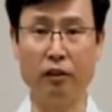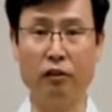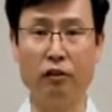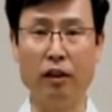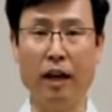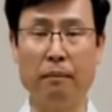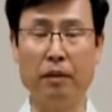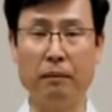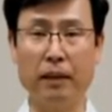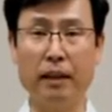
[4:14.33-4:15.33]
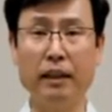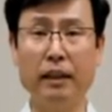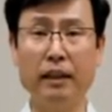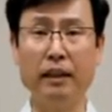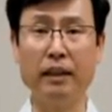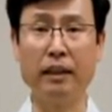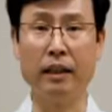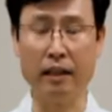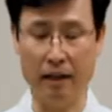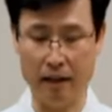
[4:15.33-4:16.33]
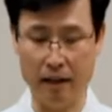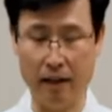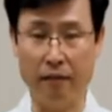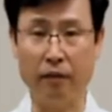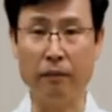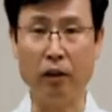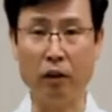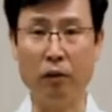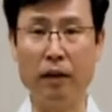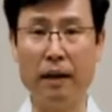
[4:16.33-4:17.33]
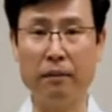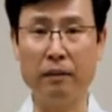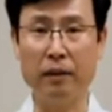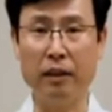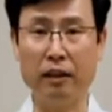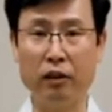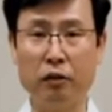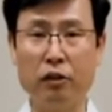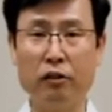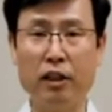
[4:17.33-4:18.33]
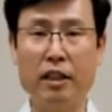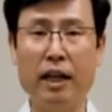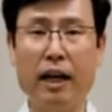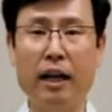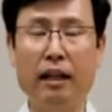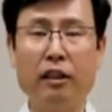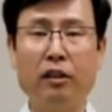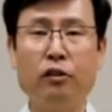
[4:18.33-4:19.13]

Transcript: to the abdomen. From the lower abdomen, it goes to the side,